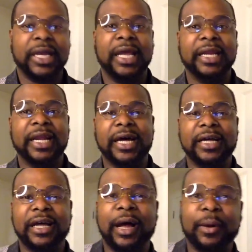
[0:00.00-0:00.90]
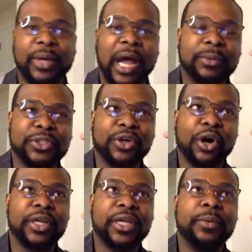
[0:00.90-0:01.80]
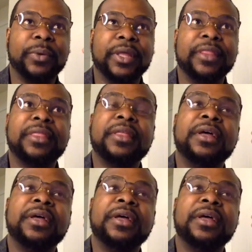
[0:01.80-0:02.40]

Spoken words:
And I was talking with